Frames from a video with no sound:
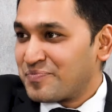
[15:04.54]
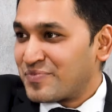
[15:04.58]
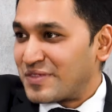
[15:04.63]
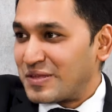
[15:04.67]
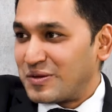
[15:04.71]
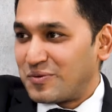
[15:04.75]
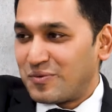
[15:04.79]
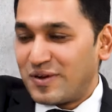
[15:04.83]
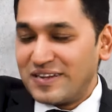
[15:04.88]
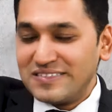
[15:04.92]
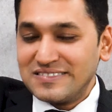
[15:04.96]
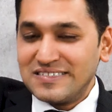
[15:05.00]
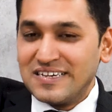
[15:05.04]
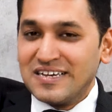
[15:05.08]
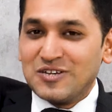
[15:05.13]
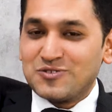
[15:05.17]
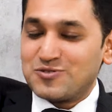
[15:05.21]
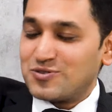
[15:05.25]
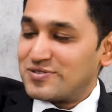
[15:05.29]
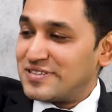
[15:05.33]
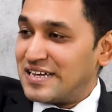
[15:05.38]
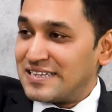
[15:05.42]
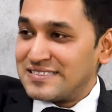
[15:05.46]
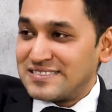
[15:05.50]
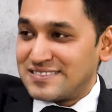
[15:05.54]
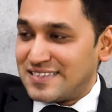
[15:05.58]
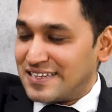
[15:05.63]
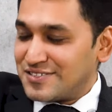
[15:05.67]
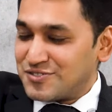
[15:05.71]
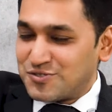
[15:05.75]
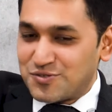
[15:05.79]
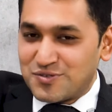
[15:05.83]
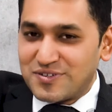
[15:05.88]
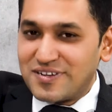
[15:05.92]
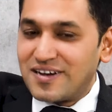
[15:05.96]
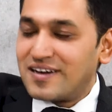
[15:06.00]
Right? So that's
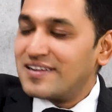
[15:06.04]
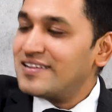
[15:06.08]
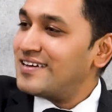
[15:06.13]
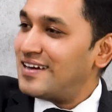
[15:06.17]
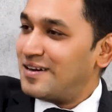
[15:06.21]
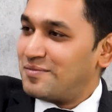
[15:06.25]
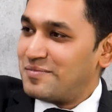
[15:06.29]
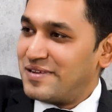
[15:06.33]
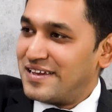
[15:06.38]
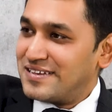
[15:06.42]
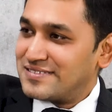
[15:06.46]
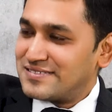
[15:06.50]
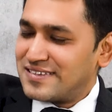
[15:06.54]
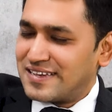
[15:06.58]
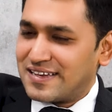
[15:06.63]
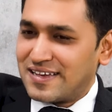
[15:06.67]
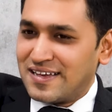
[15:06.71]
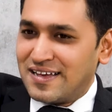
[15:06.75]
really amazing.